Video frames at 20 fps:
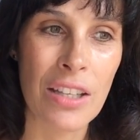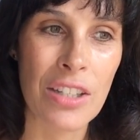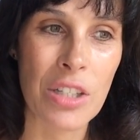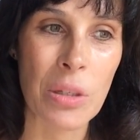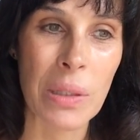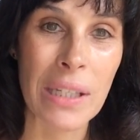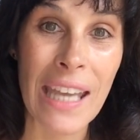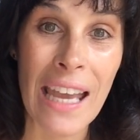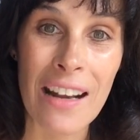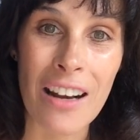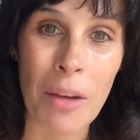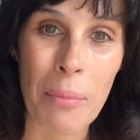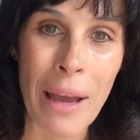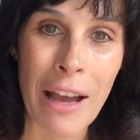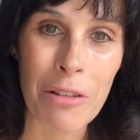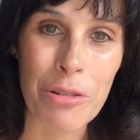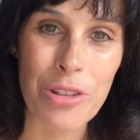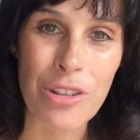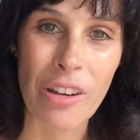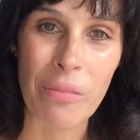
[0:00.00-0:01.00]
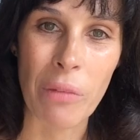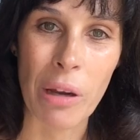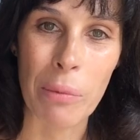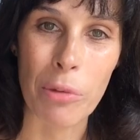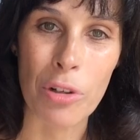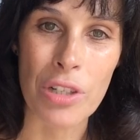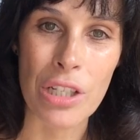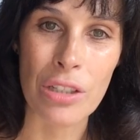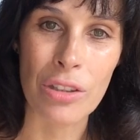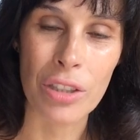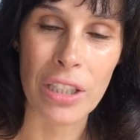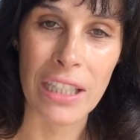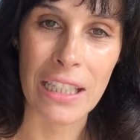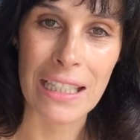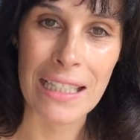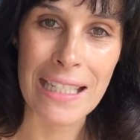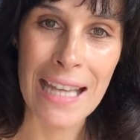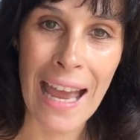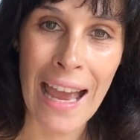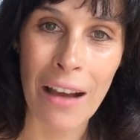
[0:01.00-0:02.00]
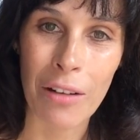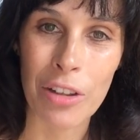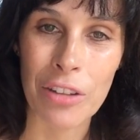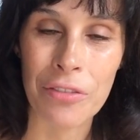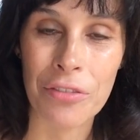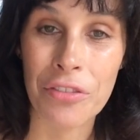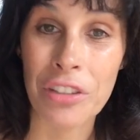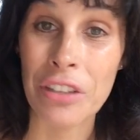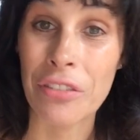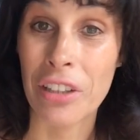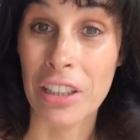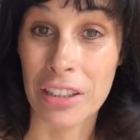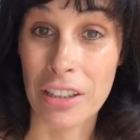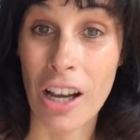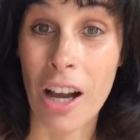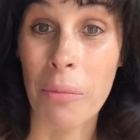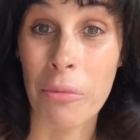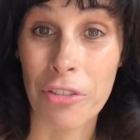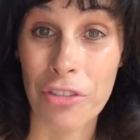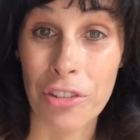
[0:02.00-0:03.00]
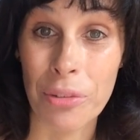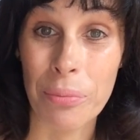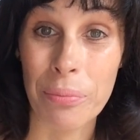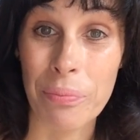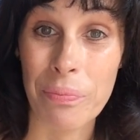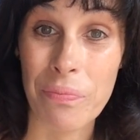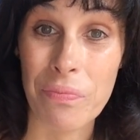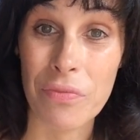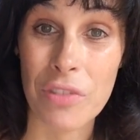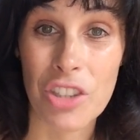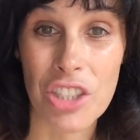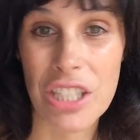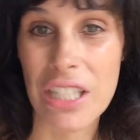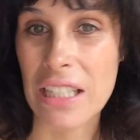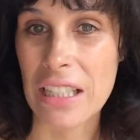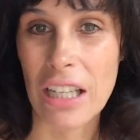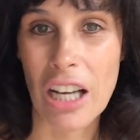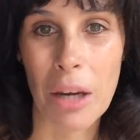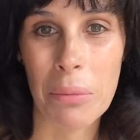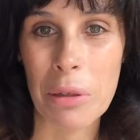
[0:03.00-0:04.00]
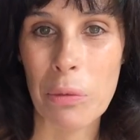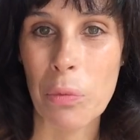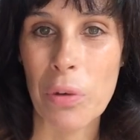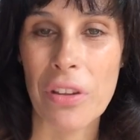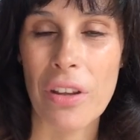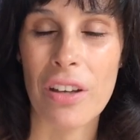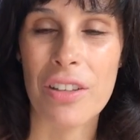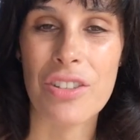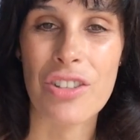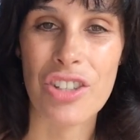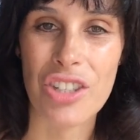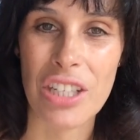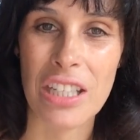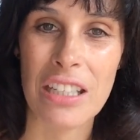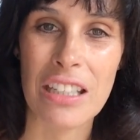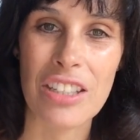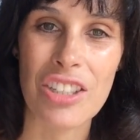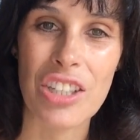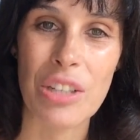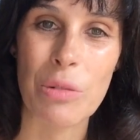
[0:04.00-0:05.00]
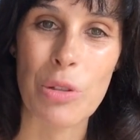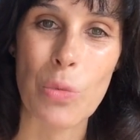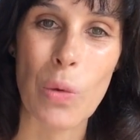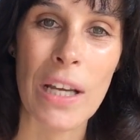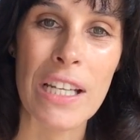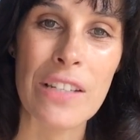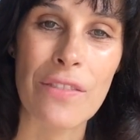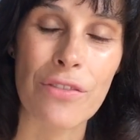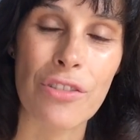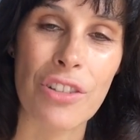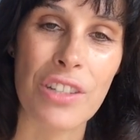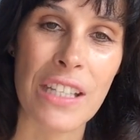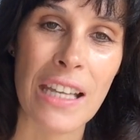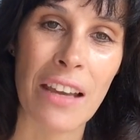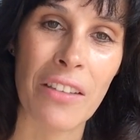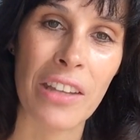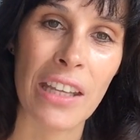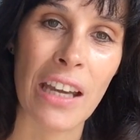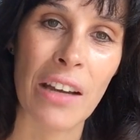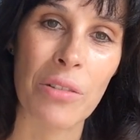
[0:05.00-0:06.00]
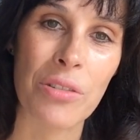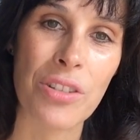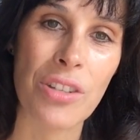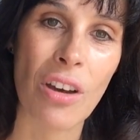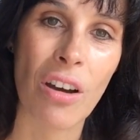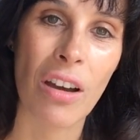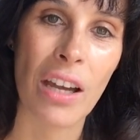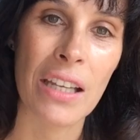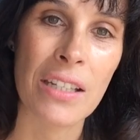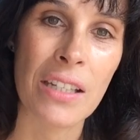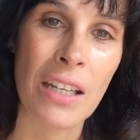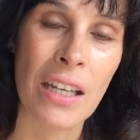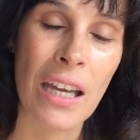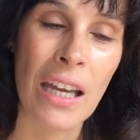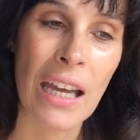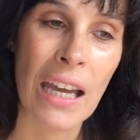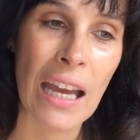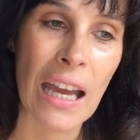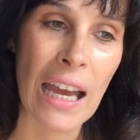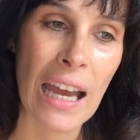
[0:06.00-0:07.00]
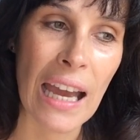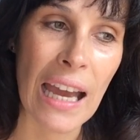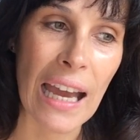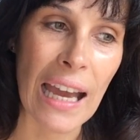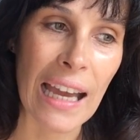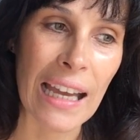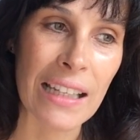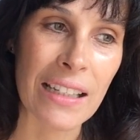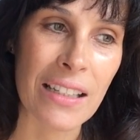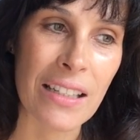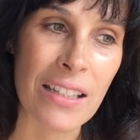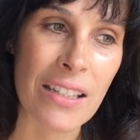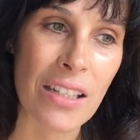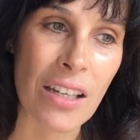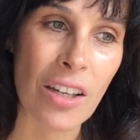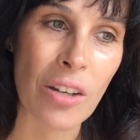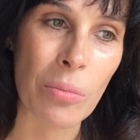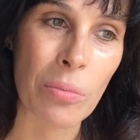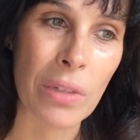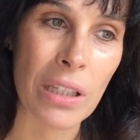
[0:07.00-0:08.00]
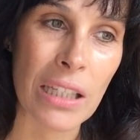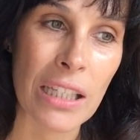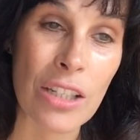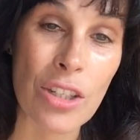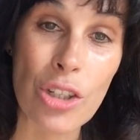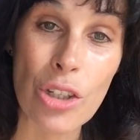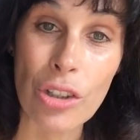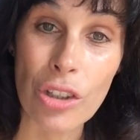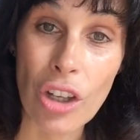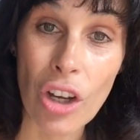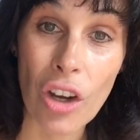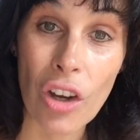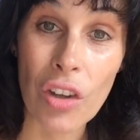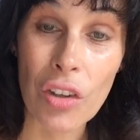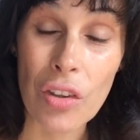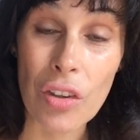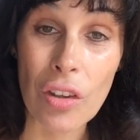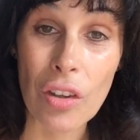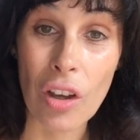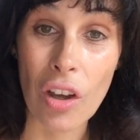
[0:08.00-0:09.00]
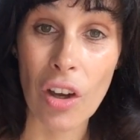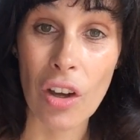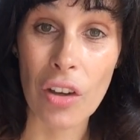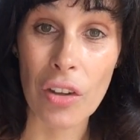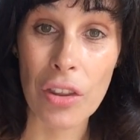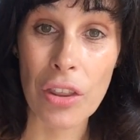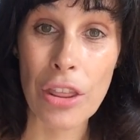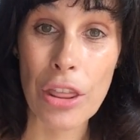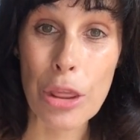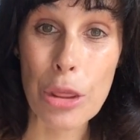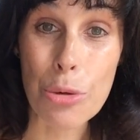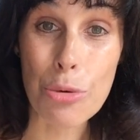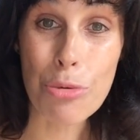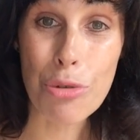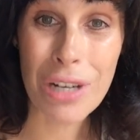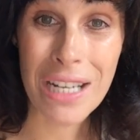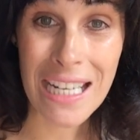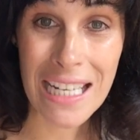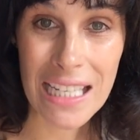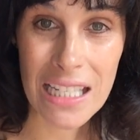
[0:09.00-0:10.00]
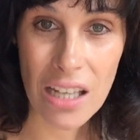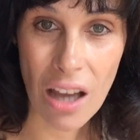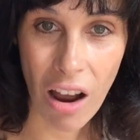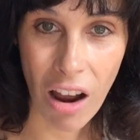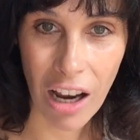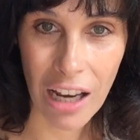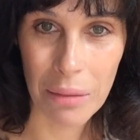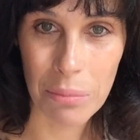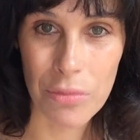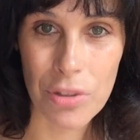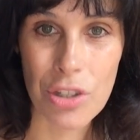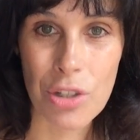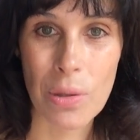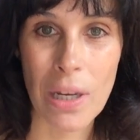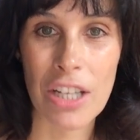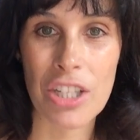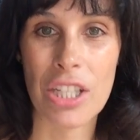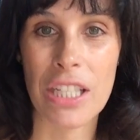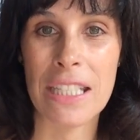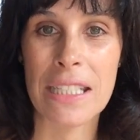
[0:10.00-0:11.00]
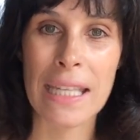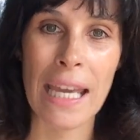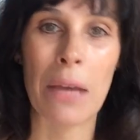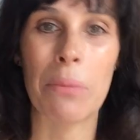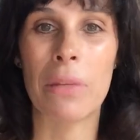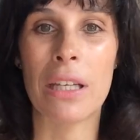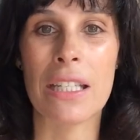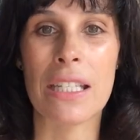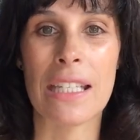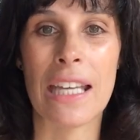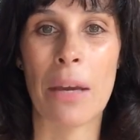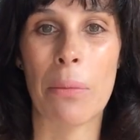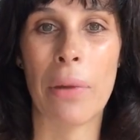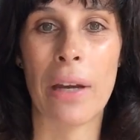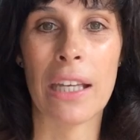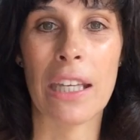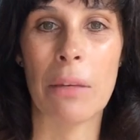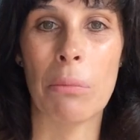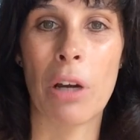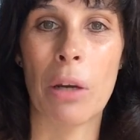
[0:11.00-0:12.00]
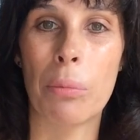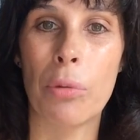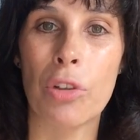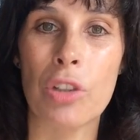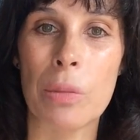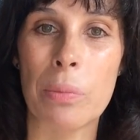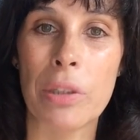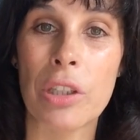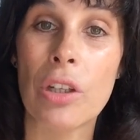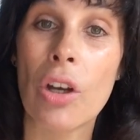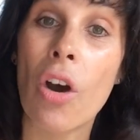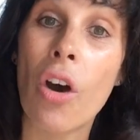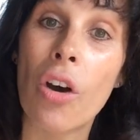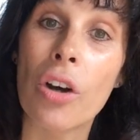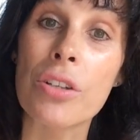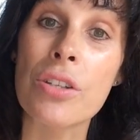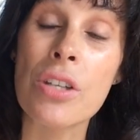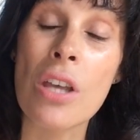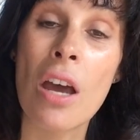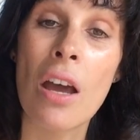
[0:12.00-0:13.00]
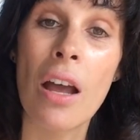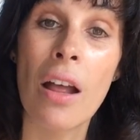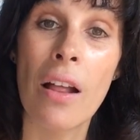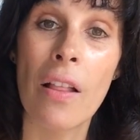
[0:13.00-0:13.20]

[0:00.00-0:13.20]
So again, I'm outside my body looking down, and Viv had come from, she didn't come in with us, she was waiting for us out the outside. And it took her 3 times to actually get me to get back in my body, because